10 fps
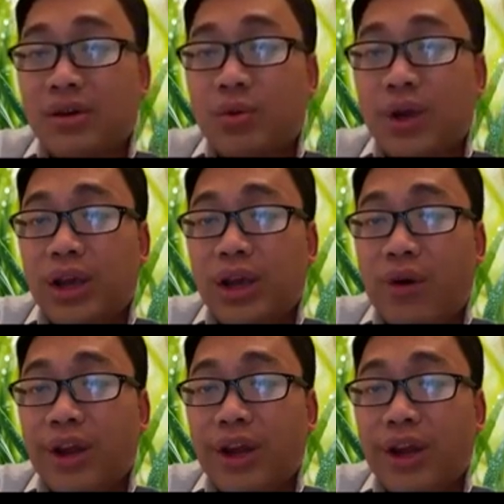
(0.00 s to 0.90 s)
we
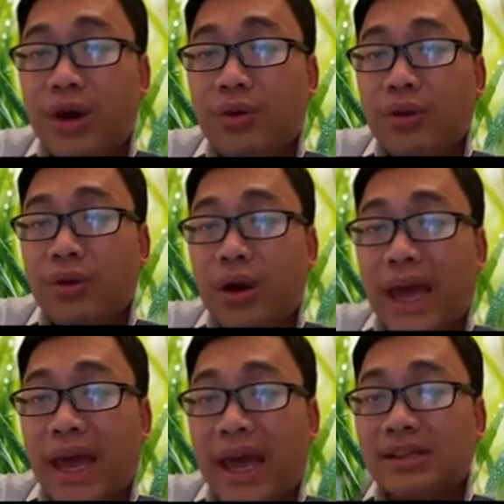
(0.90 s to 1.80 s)
already know the
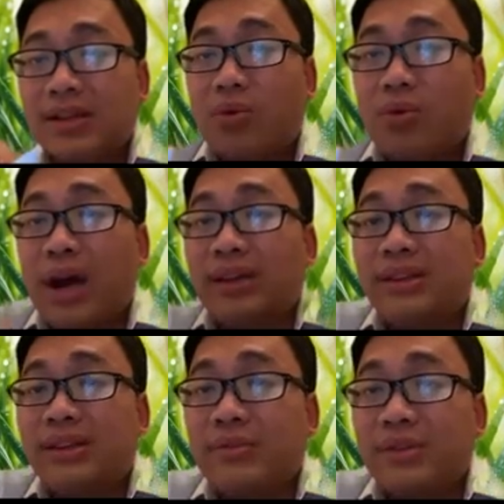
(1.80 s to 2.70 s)
X and Y
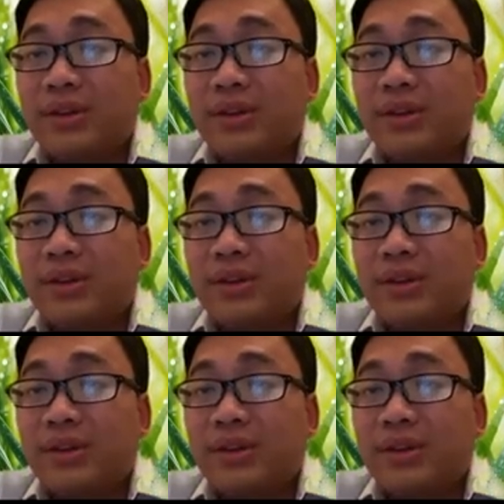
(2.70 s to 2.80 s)
intercept.